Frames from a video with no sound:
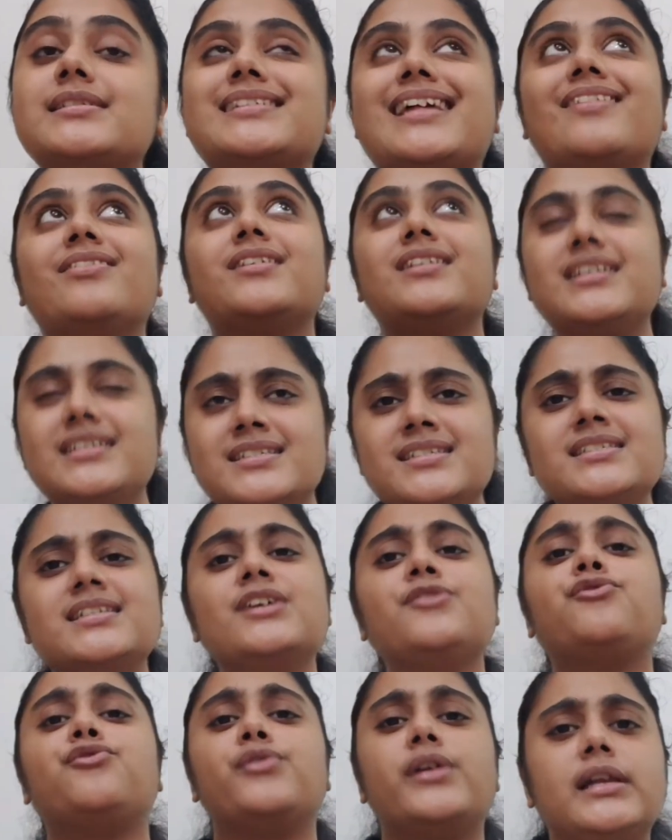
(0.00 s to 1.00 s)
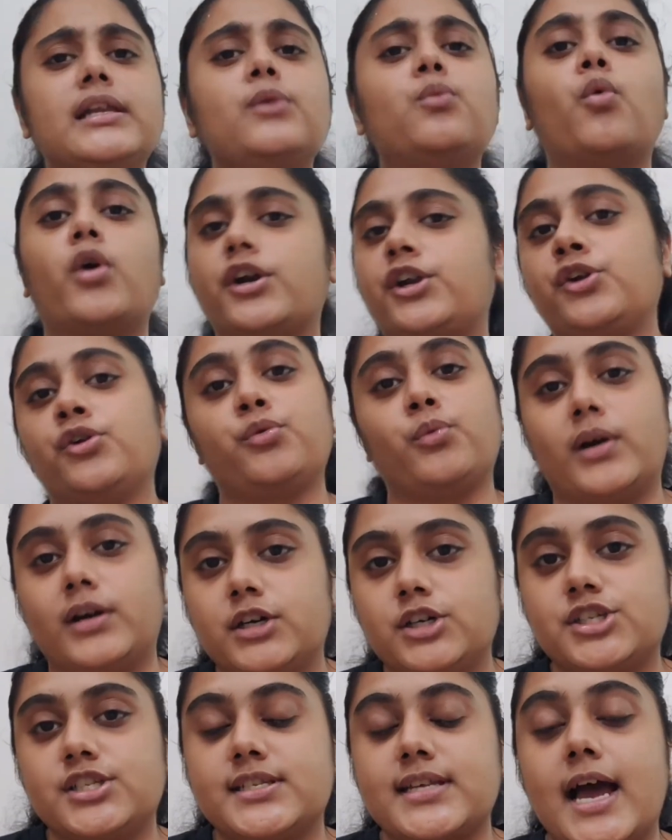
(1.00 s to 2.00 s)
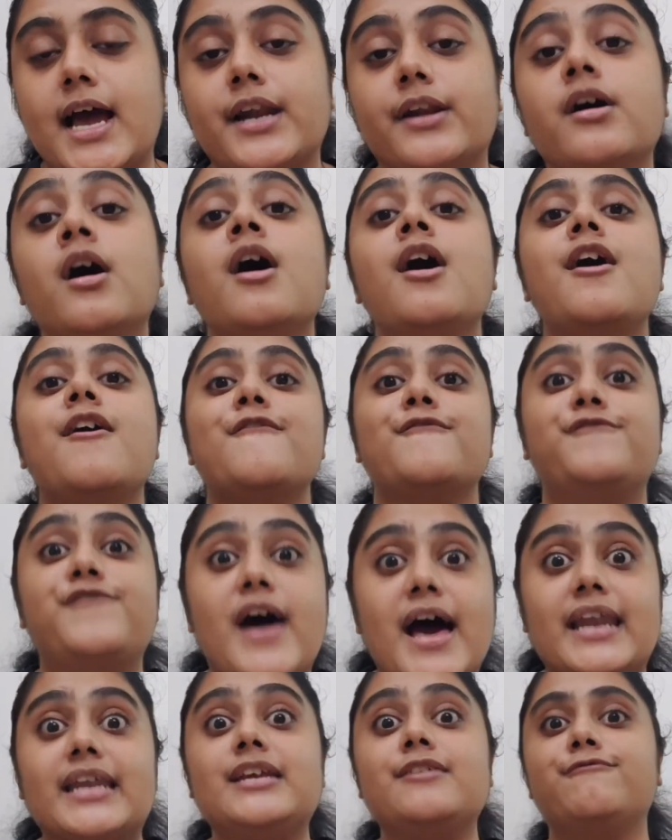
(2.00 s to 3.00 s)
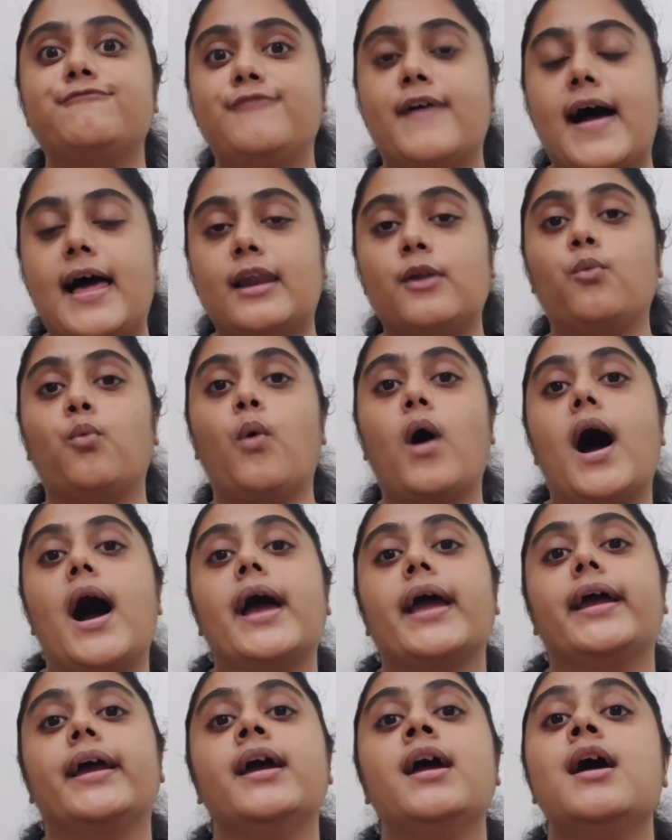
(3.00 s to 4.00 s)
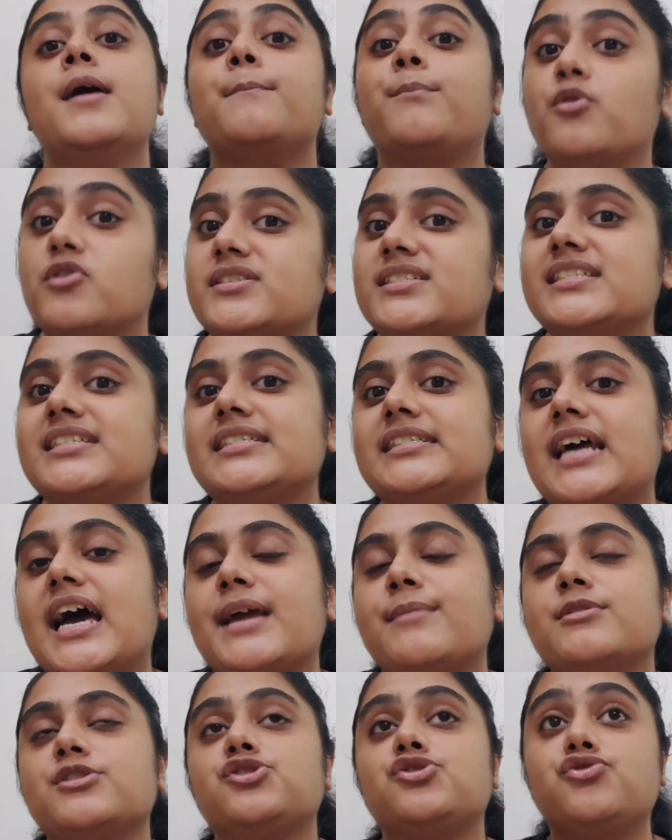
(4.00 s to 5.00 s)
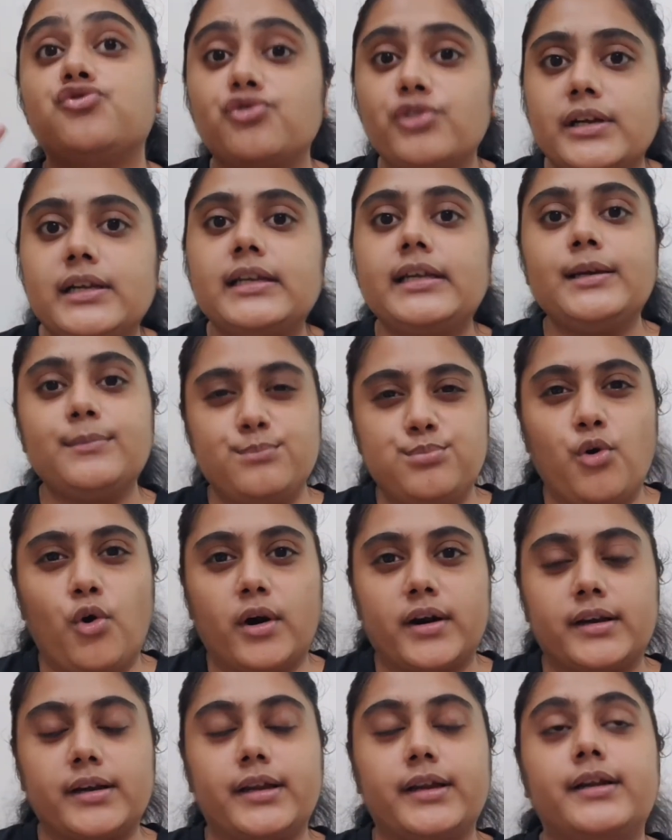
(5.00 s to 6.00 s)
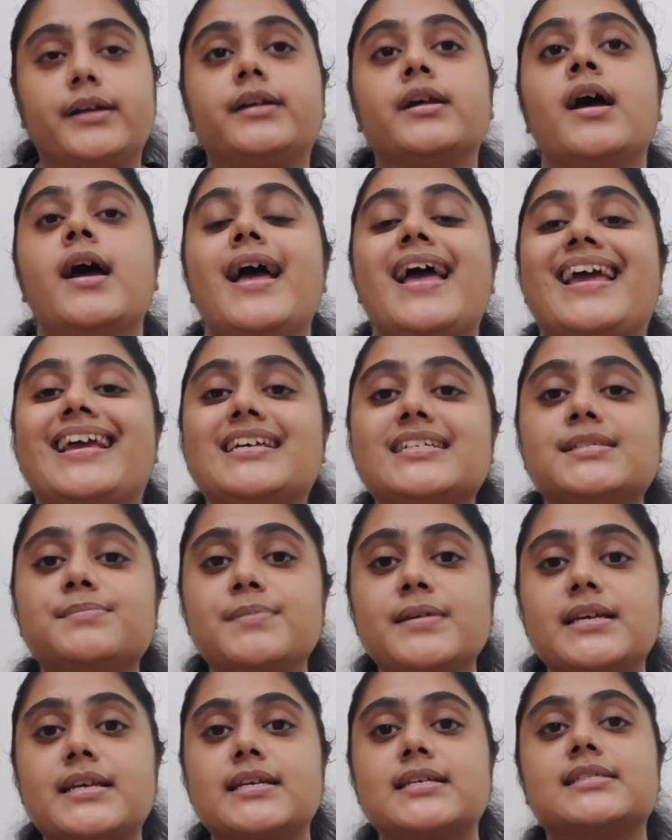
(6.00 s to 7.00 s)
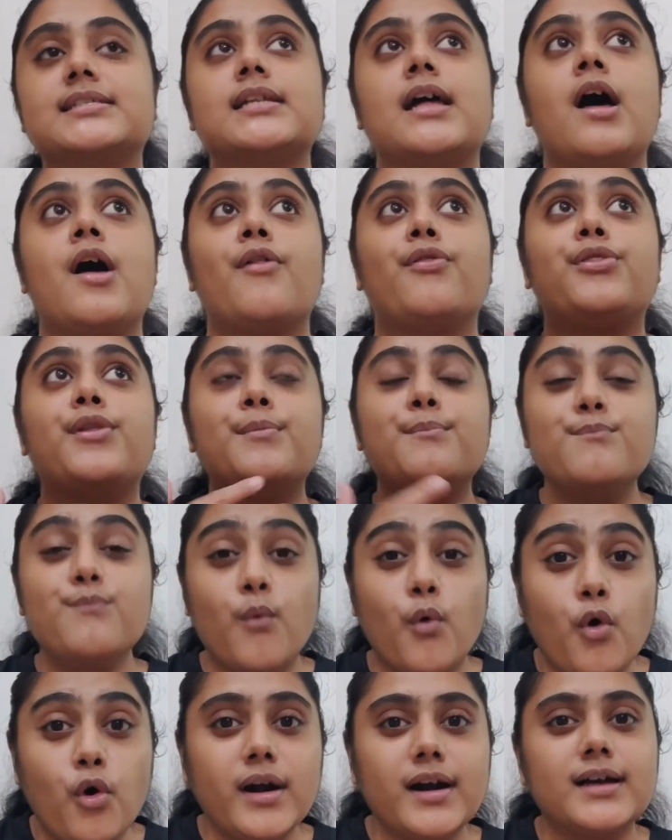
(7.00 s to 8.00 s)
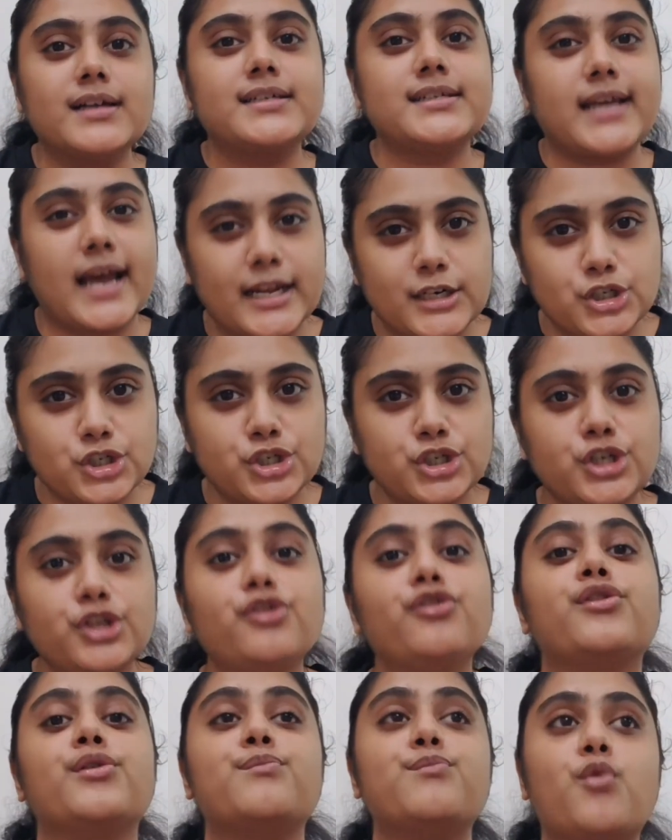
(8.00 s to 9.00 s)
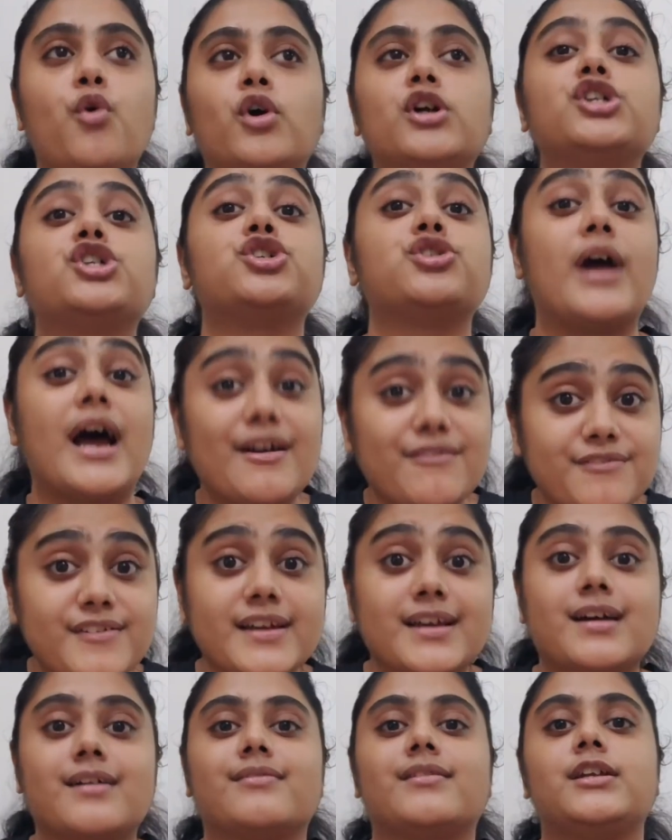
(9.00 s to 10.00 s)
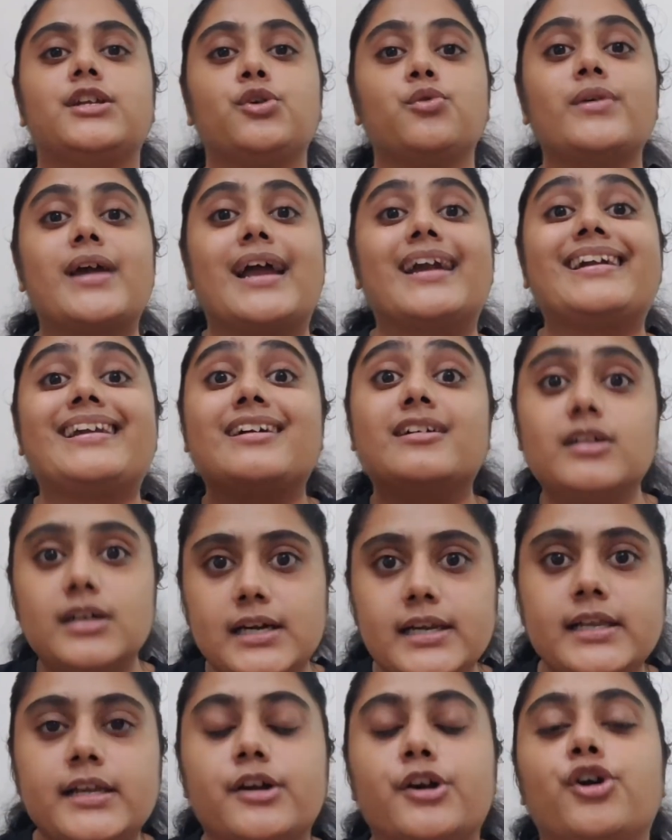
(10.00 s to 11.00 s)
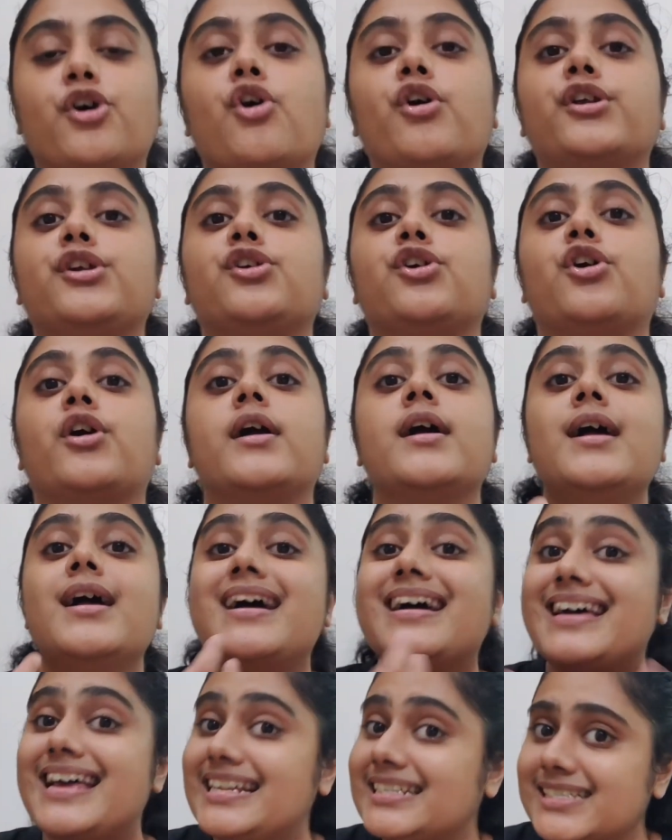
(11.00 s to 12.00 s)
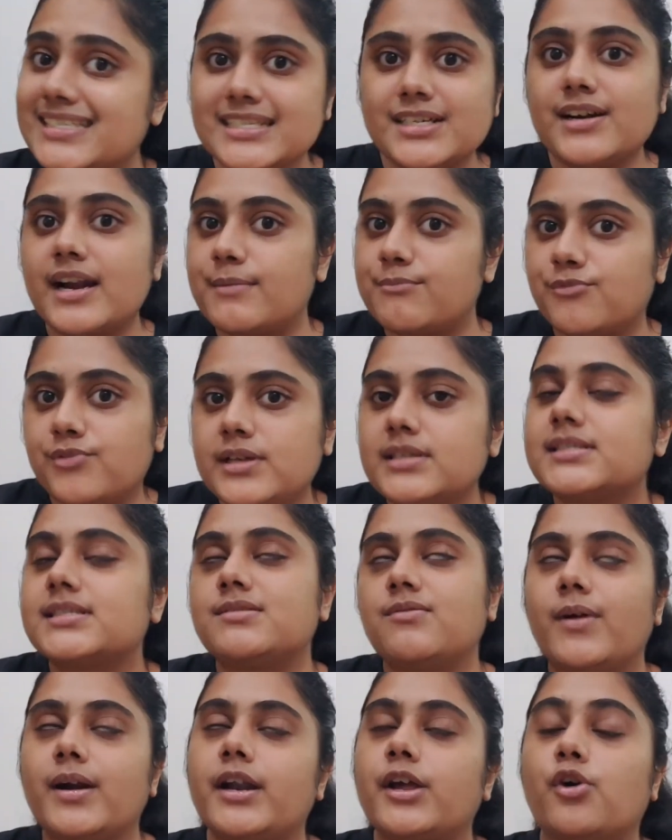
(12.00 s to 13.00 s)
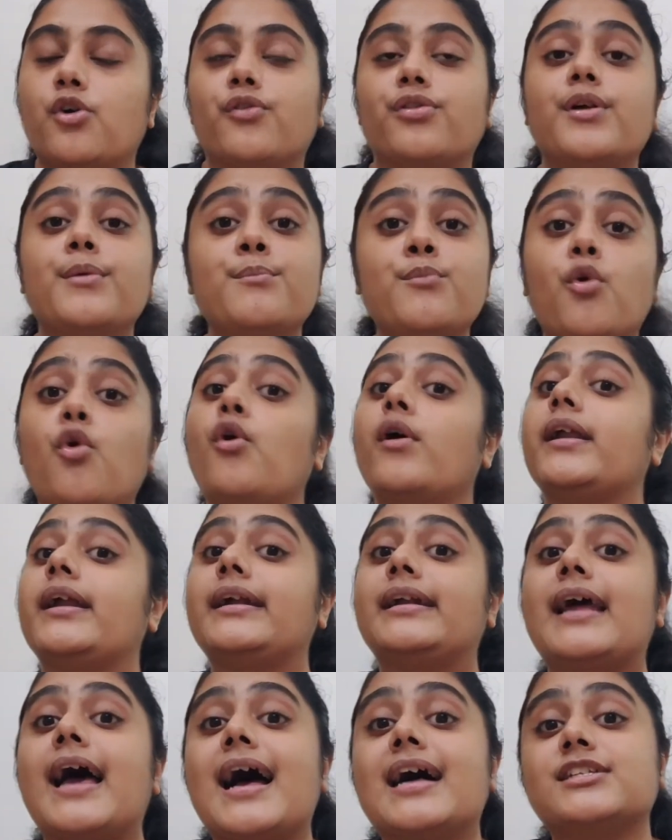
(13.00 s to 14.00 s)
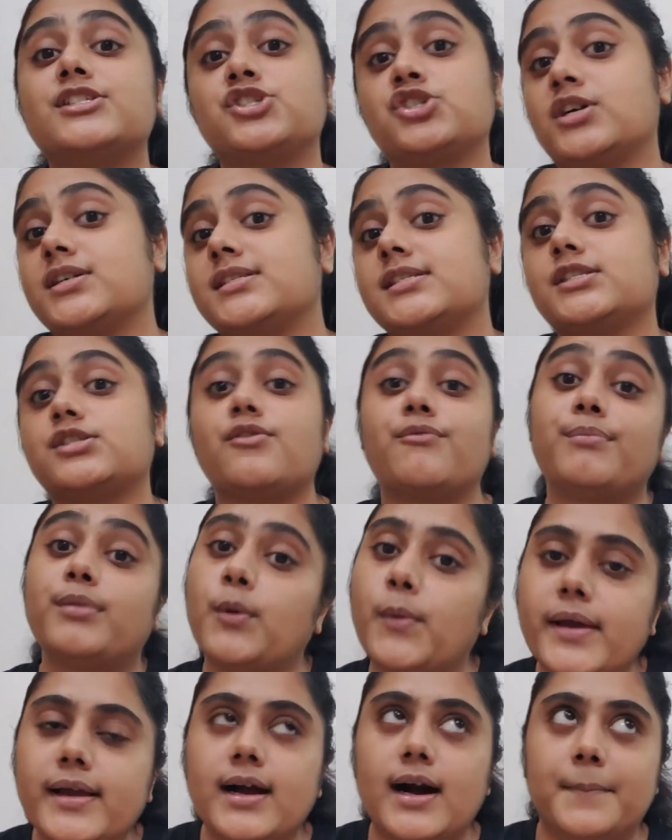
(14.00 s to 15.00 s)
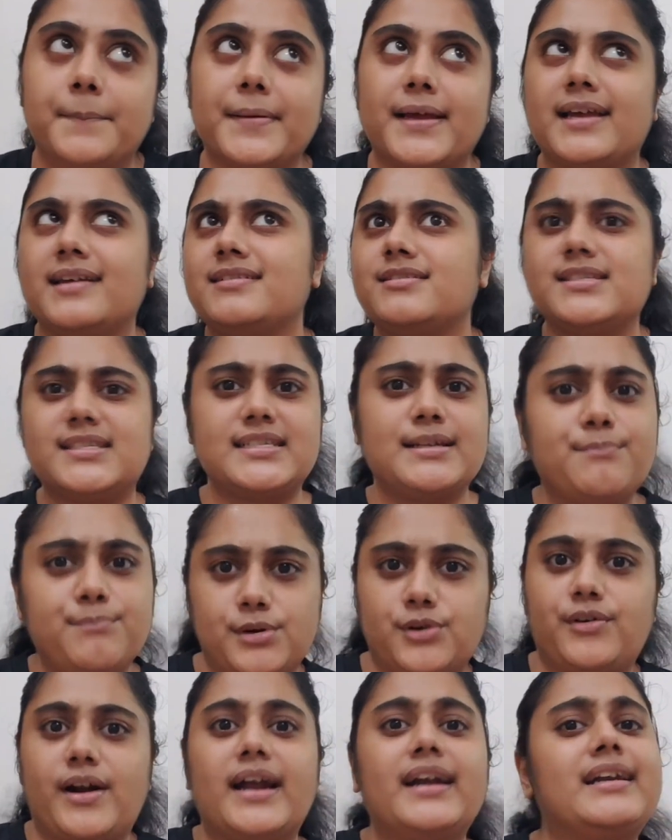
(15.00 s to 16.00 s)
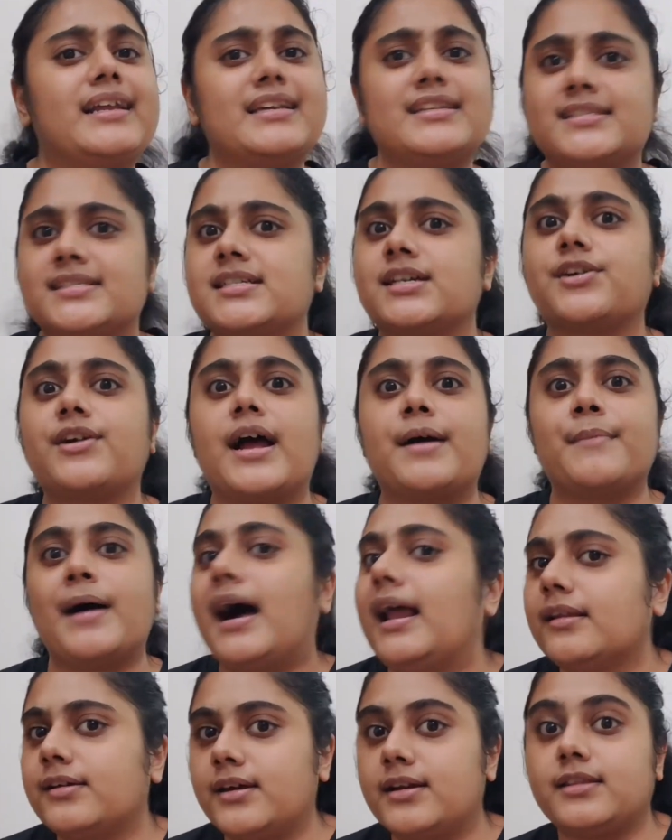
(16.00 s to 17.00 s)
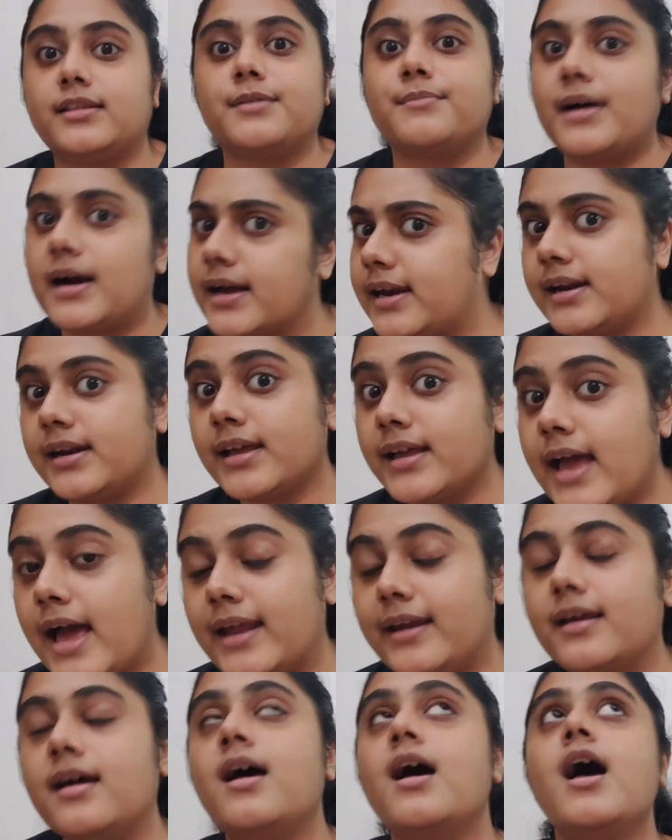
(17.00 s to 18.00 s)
And the reason I really want you to understand very well why posting time is really important is because the more attention, the more traffic that you get earlier on your Instagram Reels video, the more it has chances of blowing up. Simple, right? Instagram algorithm again and again.